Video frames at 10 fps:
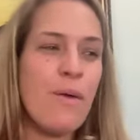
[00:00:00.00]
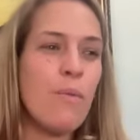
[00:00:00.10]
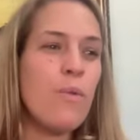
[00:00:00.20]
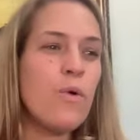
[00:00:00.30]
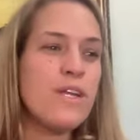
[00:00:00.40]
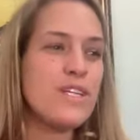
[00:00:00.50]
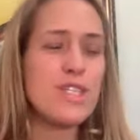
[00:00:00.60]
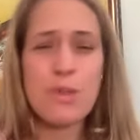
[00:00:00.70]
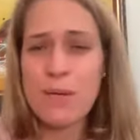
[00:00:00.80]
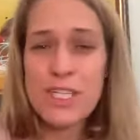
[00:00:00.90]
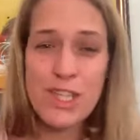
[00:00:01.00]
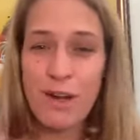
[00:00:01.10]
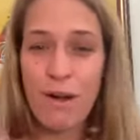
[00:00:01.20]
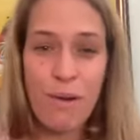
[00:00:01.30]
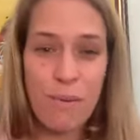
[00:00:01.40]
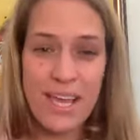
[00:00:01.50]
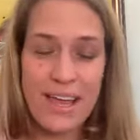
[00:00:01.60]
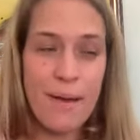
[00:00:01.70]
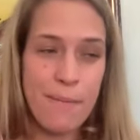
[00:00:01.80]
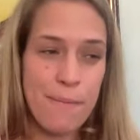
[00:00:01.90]
would switch their
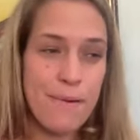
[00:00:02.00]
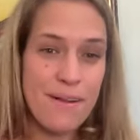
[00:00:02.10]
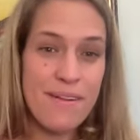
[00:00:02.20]
OEM,